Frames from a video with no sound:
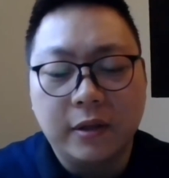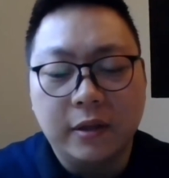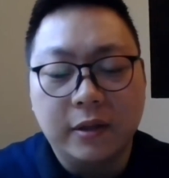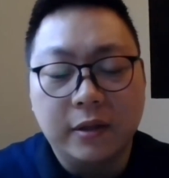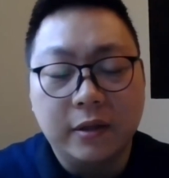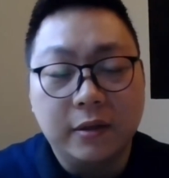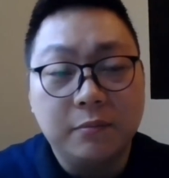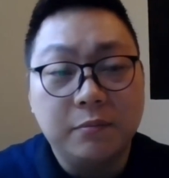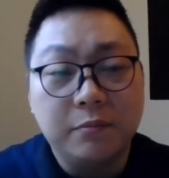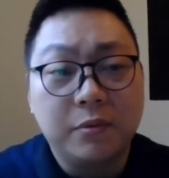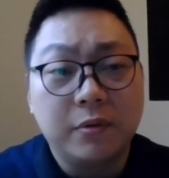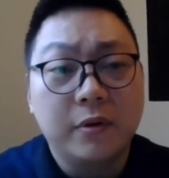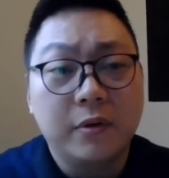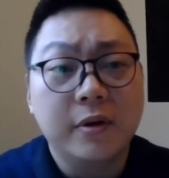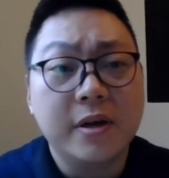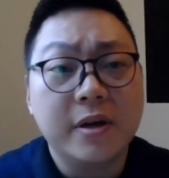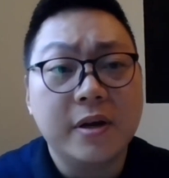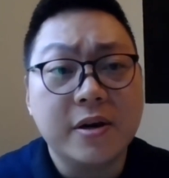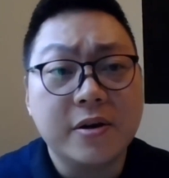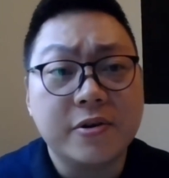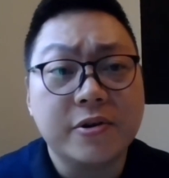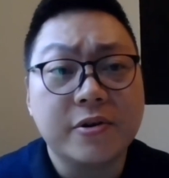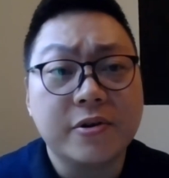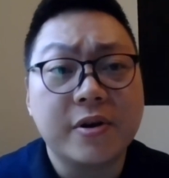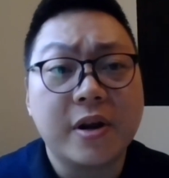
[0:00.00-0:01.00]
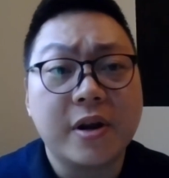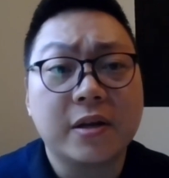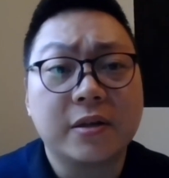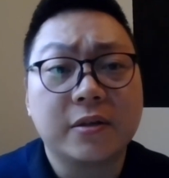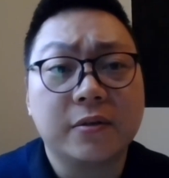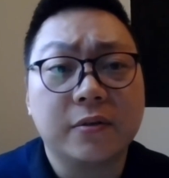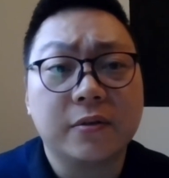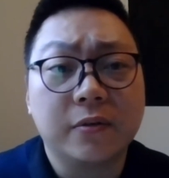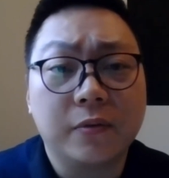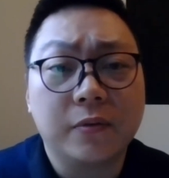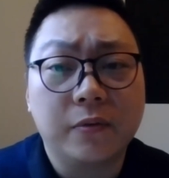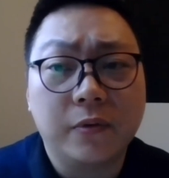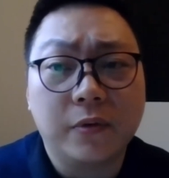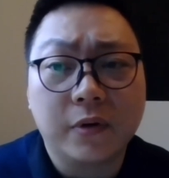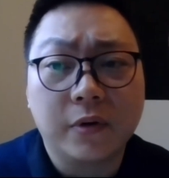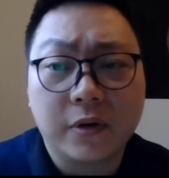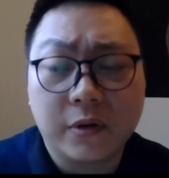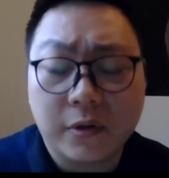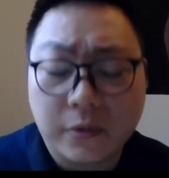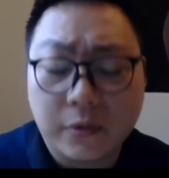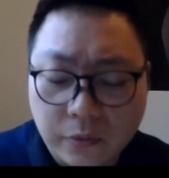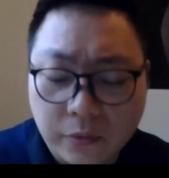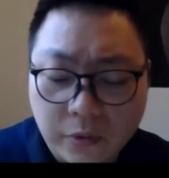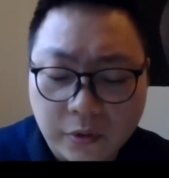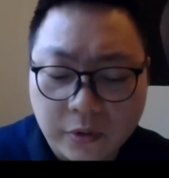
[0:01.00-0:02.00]
liberal international
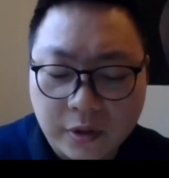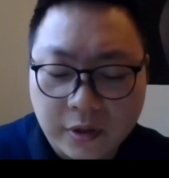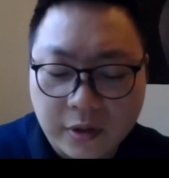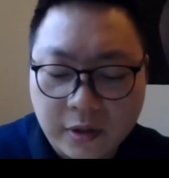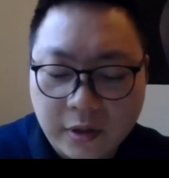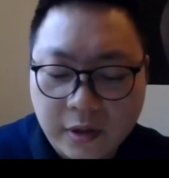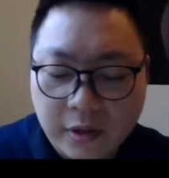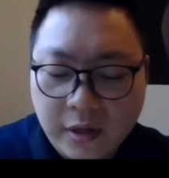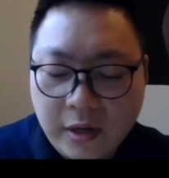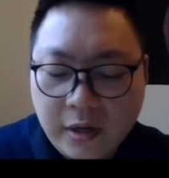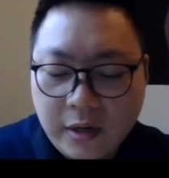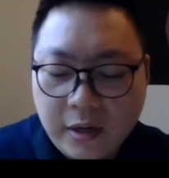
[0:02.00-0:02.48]
order,